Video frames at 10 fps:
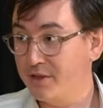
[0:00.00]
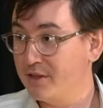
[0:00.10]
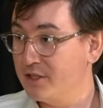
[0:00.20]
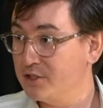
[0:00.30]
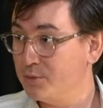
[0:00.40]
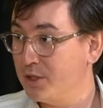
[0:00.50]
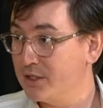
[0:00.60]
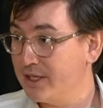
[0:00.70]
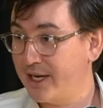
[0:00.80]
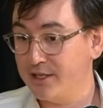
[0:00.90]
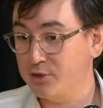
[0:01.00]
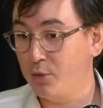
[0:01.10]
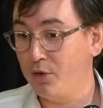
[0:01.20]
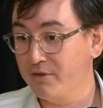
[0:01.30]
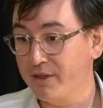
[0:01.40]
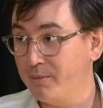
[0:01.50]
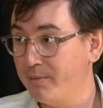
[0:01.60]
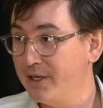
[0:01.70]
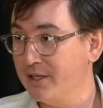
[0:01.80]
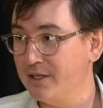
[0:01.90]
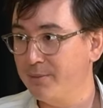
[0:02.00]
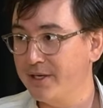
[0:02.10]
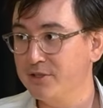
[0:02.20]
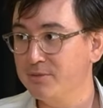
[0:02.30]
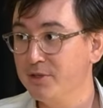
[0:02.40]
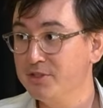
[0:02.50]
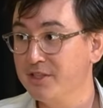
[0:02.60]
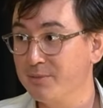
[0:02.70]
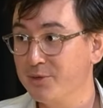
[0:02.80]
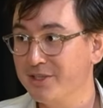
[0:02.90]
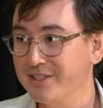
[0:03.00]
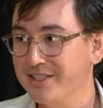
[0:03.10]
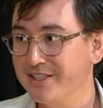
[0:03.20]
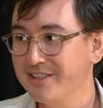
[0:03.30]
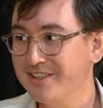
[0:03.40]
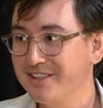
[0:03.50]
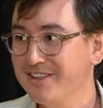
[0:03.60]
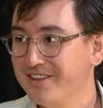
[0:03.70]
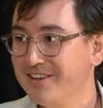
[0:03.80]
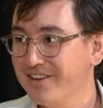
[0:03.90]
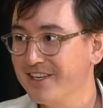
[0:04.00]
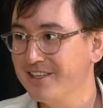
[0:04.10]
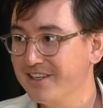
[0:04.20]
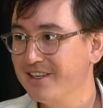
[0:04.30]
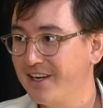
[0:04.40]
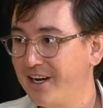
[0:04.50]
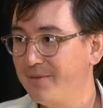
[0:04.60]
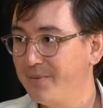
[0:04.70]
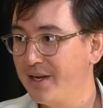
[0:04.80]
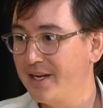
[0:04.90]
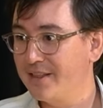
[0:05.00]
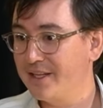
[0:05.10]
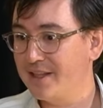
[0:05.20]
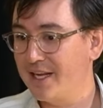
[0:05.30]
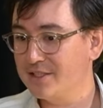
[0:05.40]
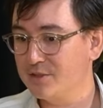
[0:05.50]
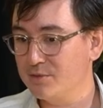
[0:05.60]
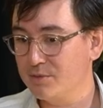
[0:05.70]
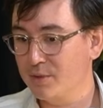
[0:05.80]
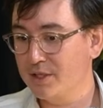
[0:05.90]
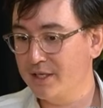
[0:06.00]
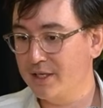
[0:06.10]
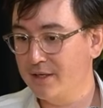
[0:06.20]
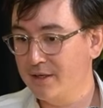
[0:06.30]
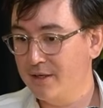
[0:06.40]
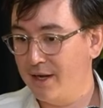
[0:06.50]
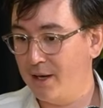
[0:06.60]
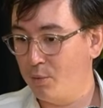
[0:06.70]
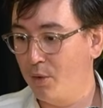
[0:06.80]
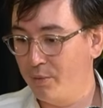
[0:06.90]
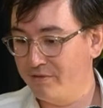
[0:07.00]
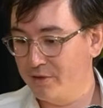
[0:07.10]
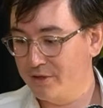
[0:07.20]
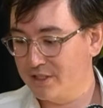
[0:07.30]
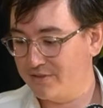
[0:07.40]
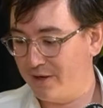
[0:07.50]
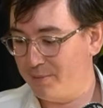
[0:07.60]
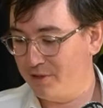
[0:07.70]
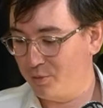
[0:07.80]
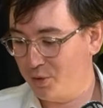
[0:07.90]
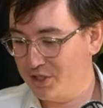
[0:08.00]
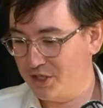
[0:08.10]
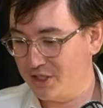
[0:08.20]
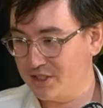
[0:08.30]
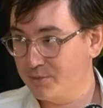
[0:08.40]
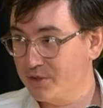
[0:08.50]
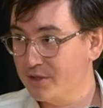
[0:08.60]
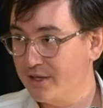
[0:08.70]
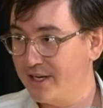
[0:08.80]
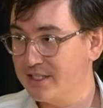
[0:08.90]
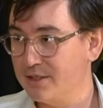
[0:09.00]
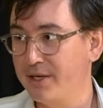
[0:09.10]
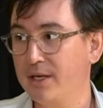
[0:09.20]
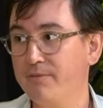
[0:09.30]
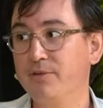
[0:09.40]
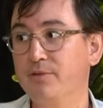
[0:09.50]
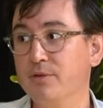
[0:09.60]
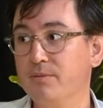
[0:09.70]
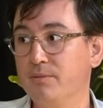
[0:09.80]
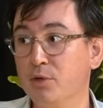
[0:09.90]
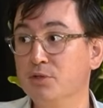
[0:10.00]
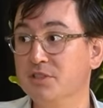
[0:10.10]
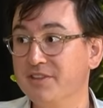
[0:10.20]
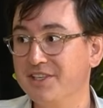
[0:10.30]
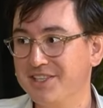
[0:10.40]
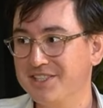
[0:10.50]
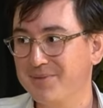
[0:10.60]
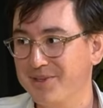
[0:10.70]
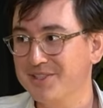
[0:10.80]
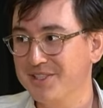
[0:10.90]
things you want. I can't do all of them immediately, but I can do most of them quickly, right? And I think that's really, and what we've learned is if I build for one customer, it ends up being helpful for most of the customers,